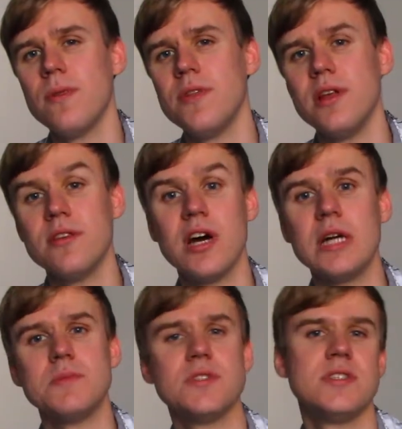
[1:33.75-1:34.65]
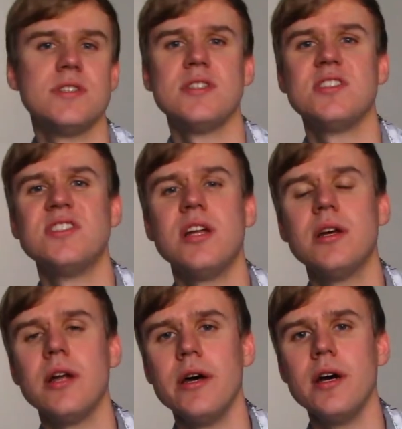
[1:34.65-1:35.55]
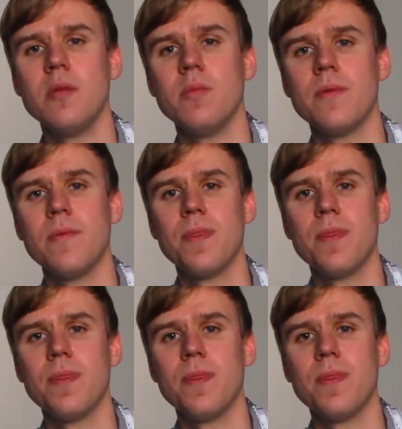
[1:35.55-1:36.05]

10 times. It's not gonna help.